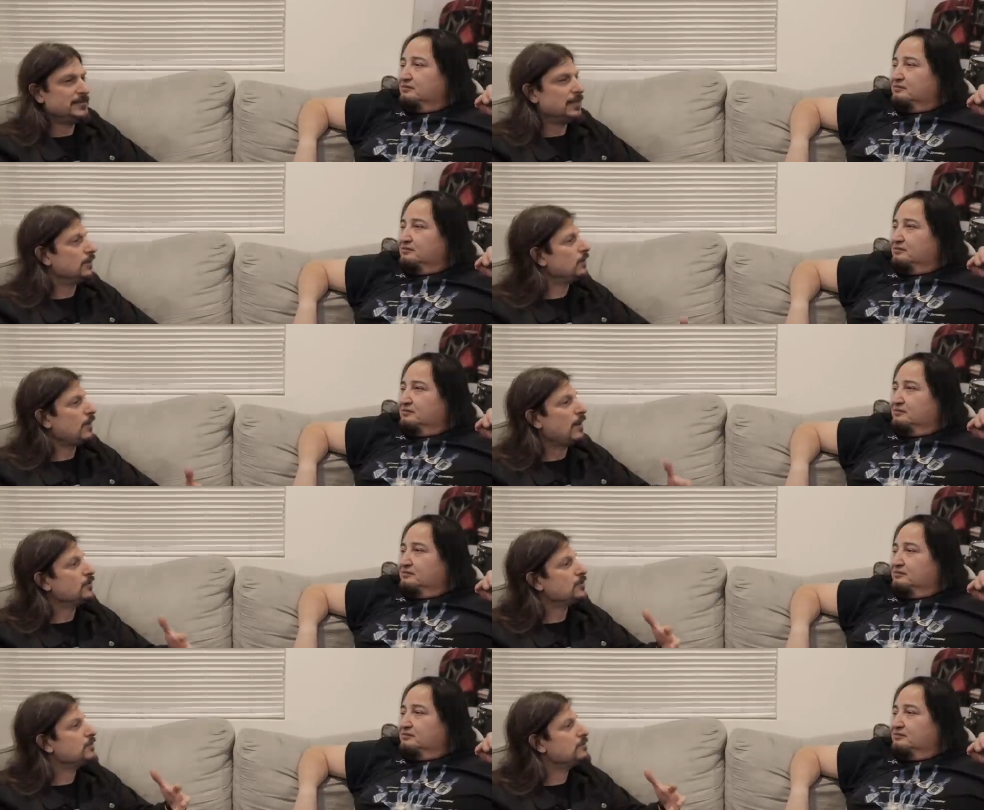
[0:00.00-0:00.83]
Speaker 1: they don't
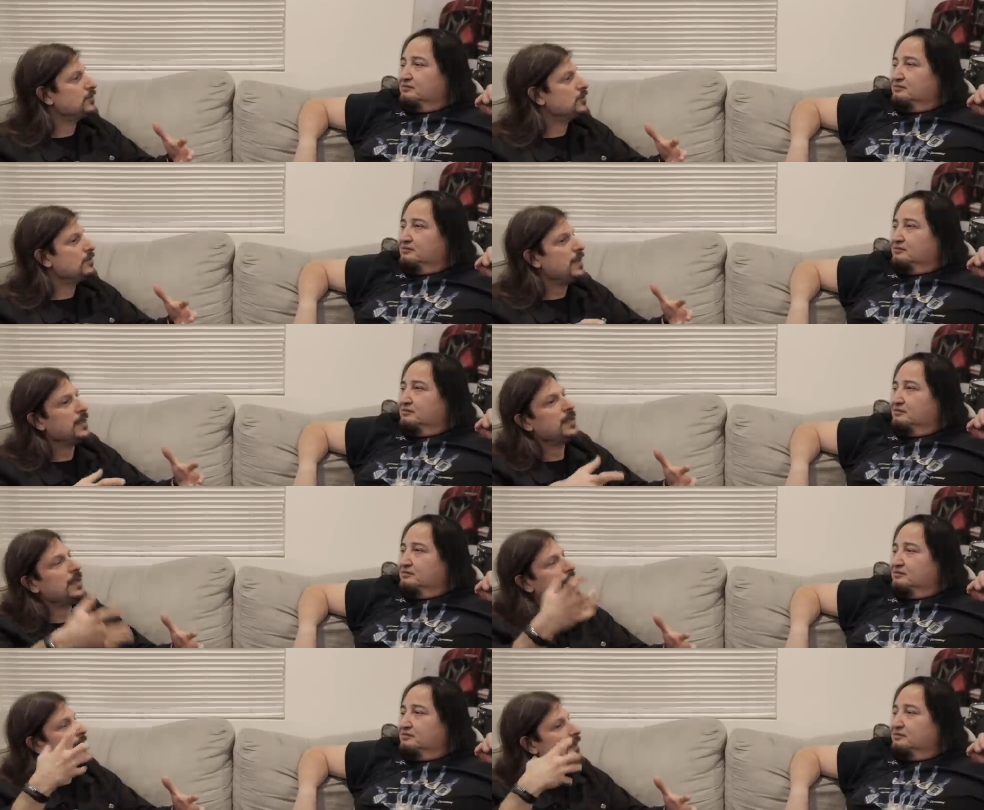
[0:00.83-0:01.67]
know how to, to
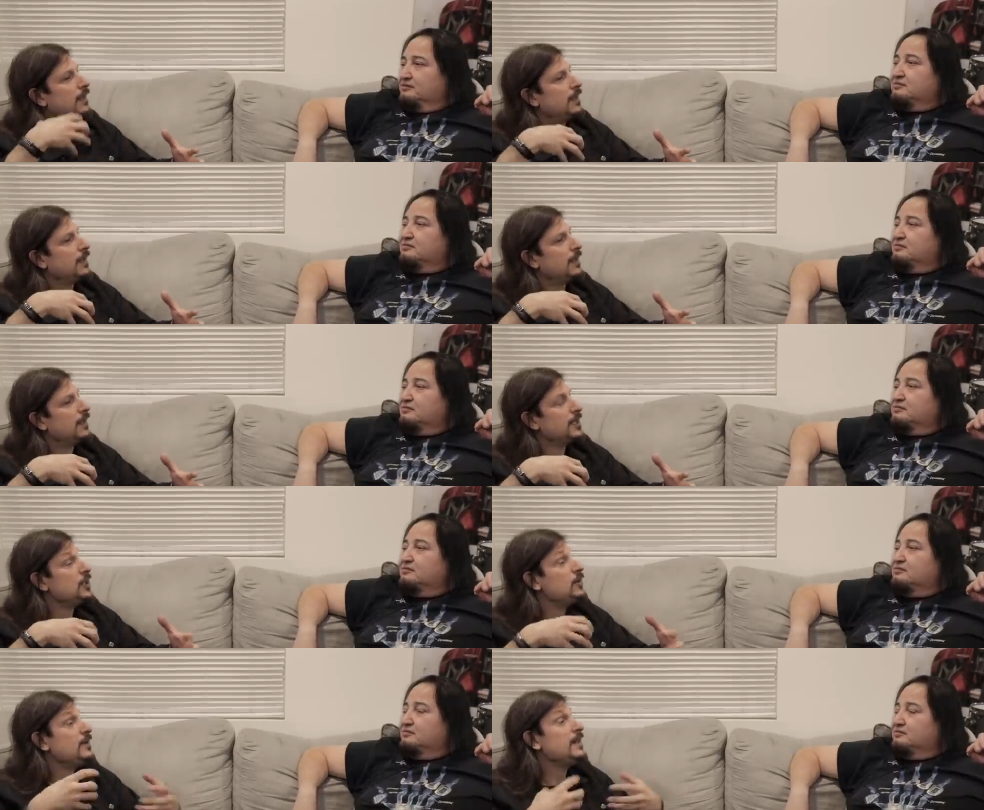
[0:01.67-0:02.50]
make it
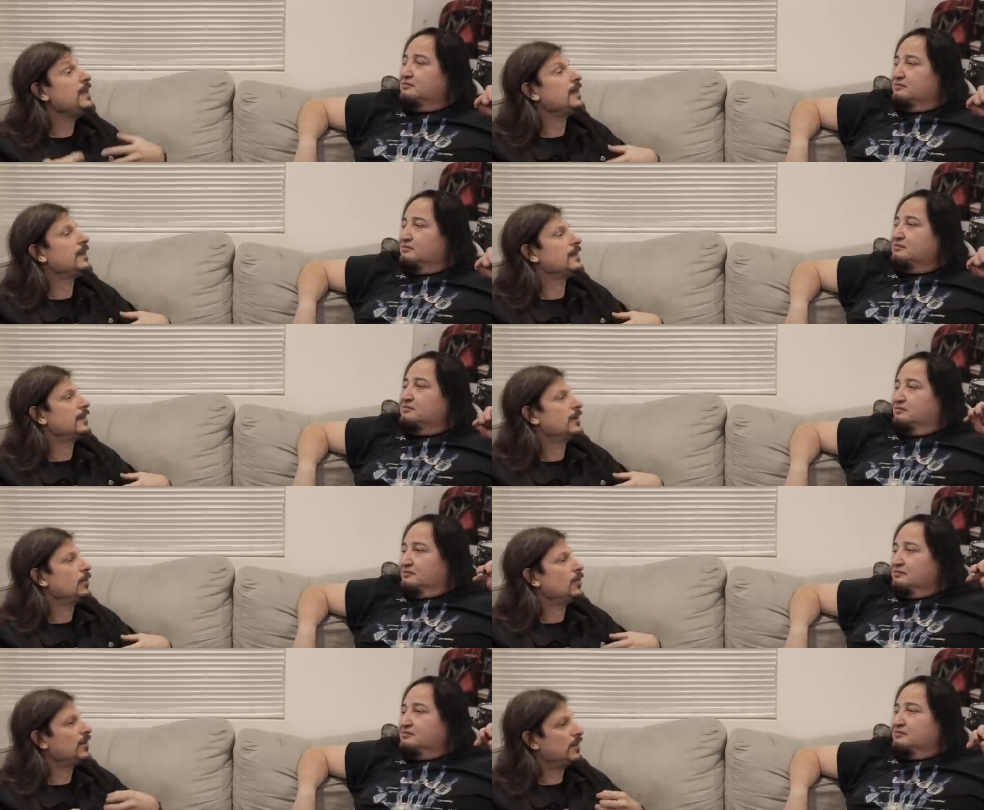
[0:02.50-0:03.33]
uh, unique
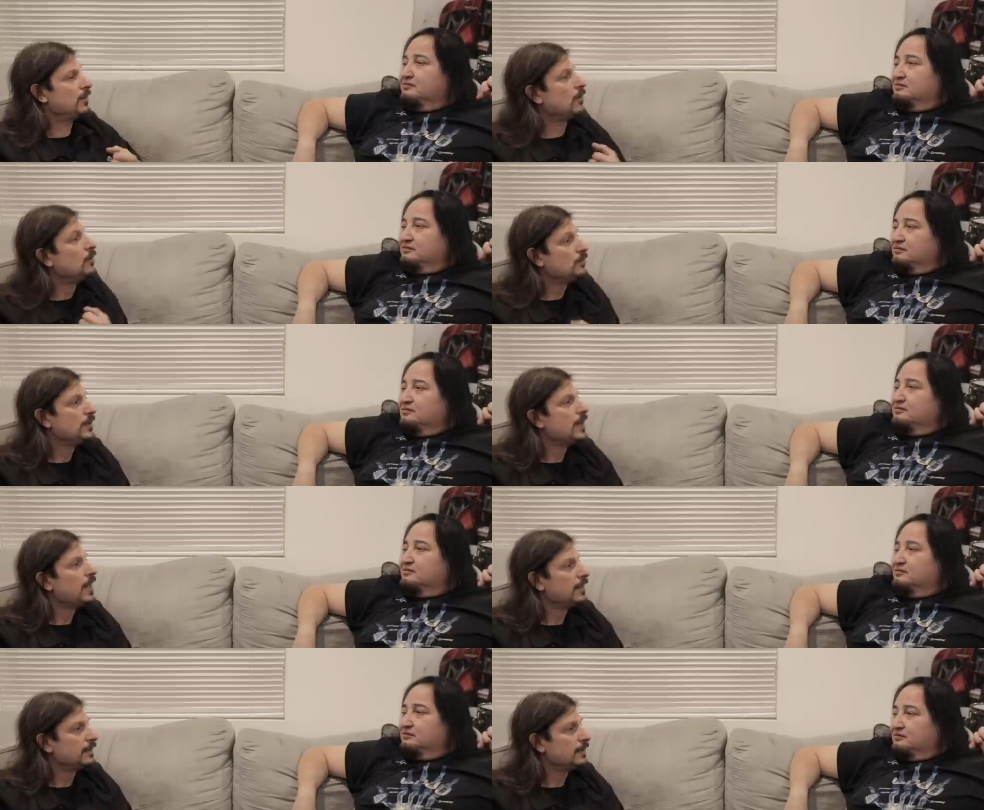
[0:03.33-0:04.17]
with their own
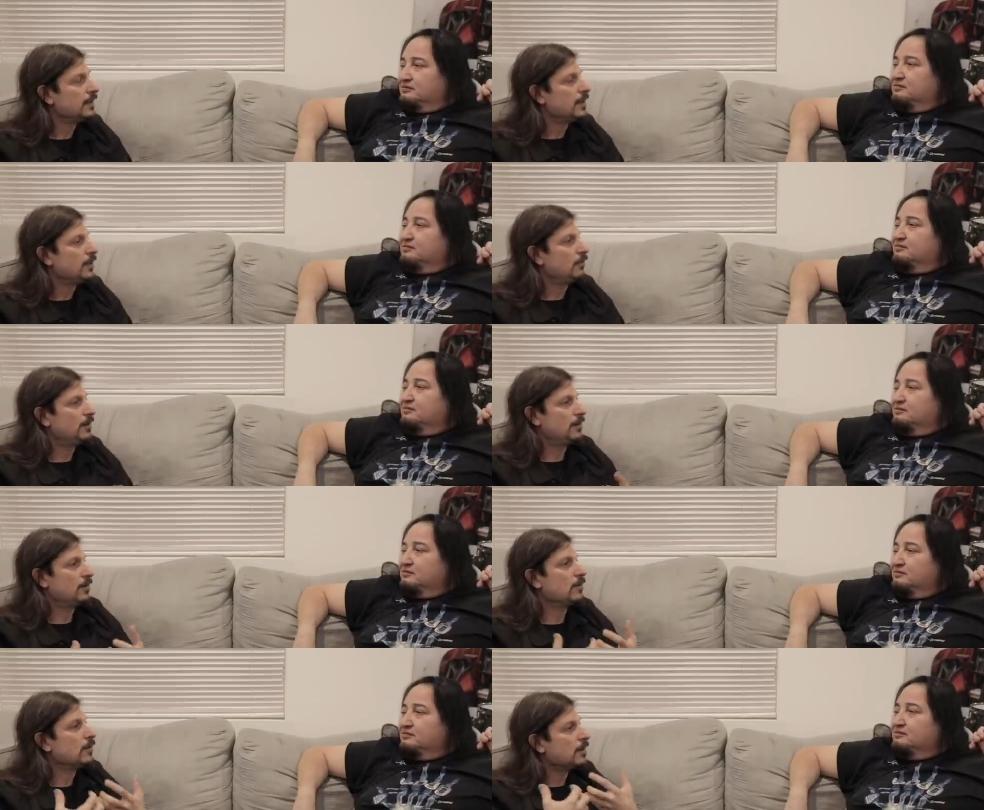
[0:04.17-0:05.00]
reality, with
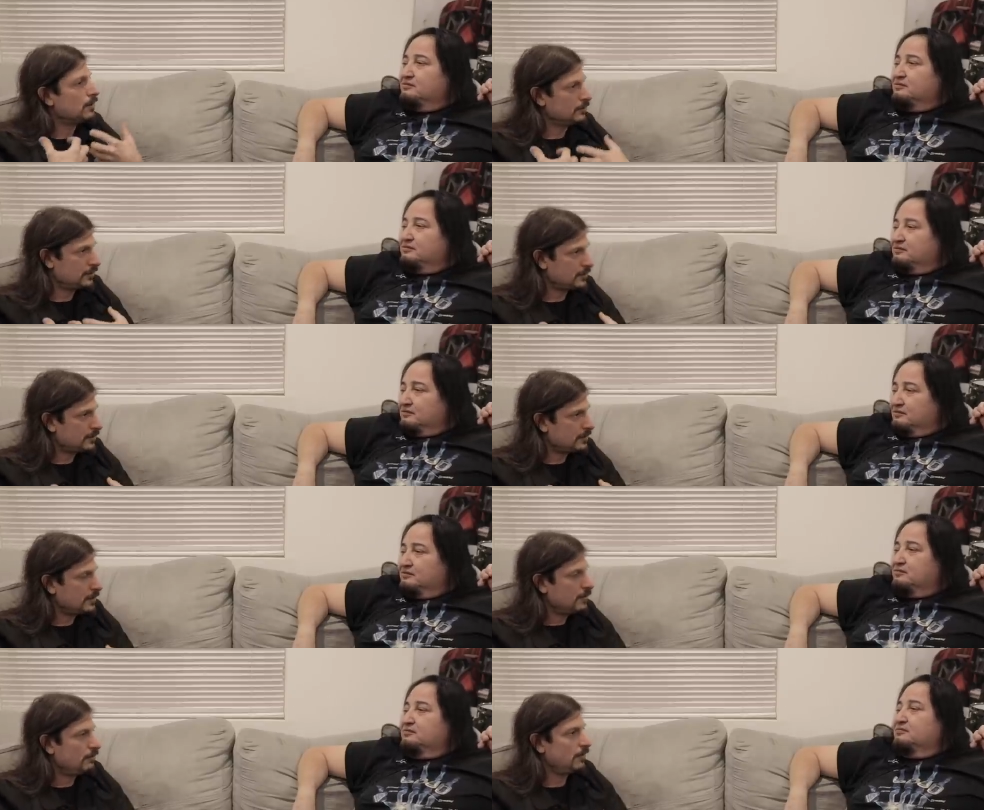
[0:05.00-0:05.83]
their own culture,
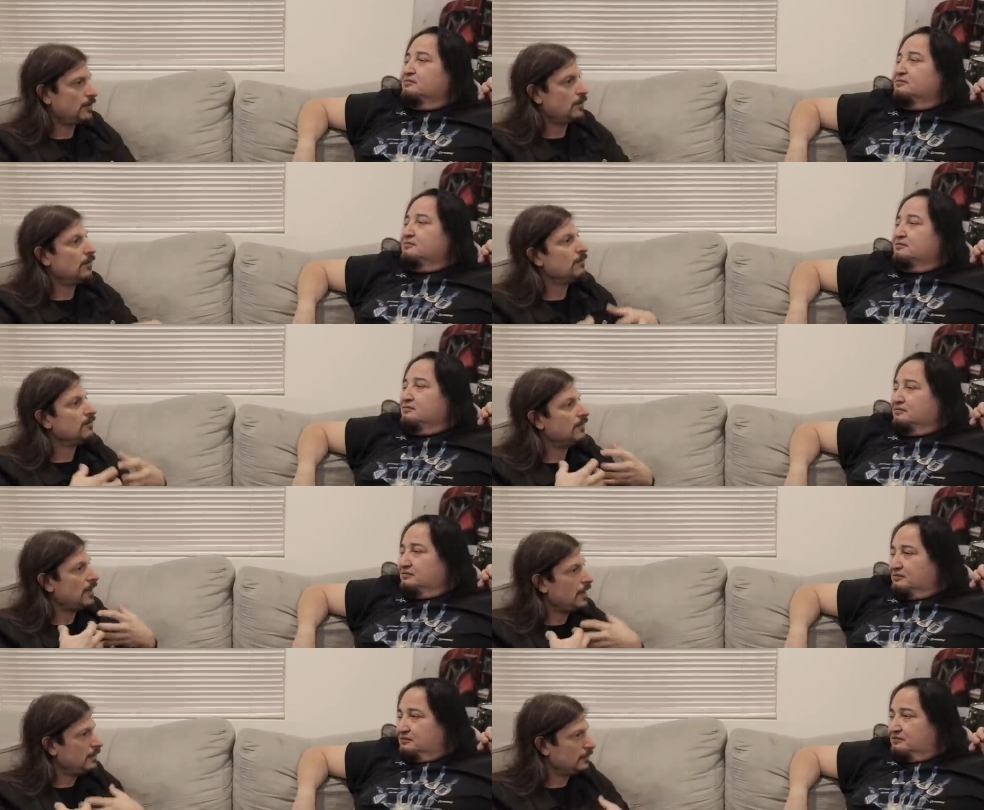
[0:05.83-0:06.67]
with their own
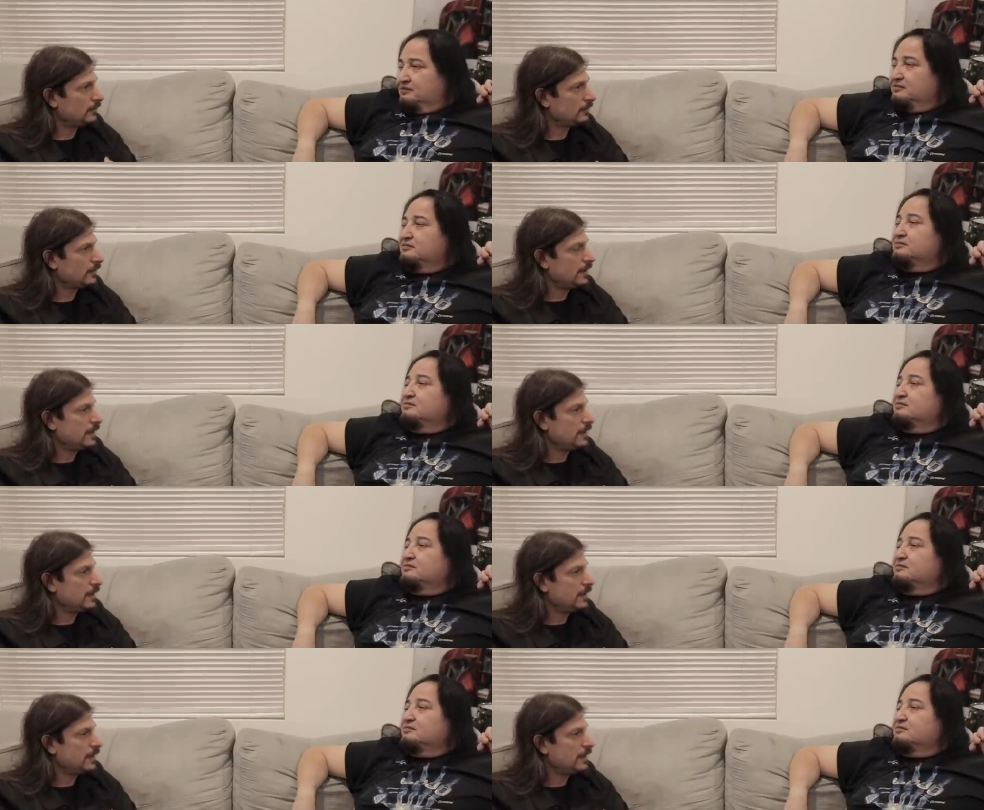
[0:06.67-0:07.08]
values.